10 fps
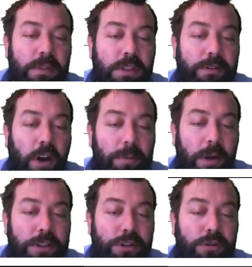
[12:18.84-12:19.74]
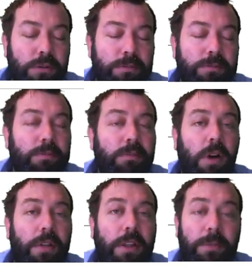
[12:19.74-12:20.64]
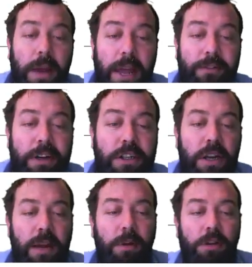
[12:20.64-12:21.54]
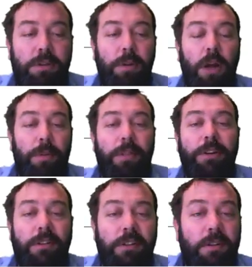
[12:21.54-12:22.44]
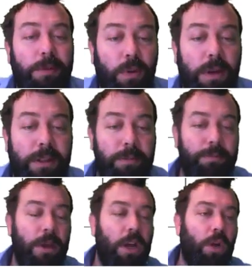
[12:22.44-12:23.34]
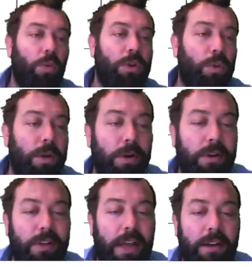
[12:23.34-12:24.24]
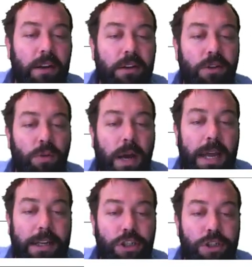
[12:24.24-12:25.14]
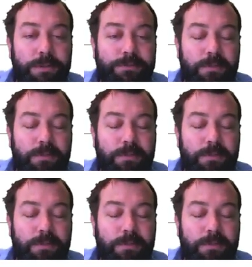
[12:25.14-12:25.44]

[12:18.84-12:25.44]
divide by 2, right, that's my average, and multiply by the distance between them, which we abbreviate to h.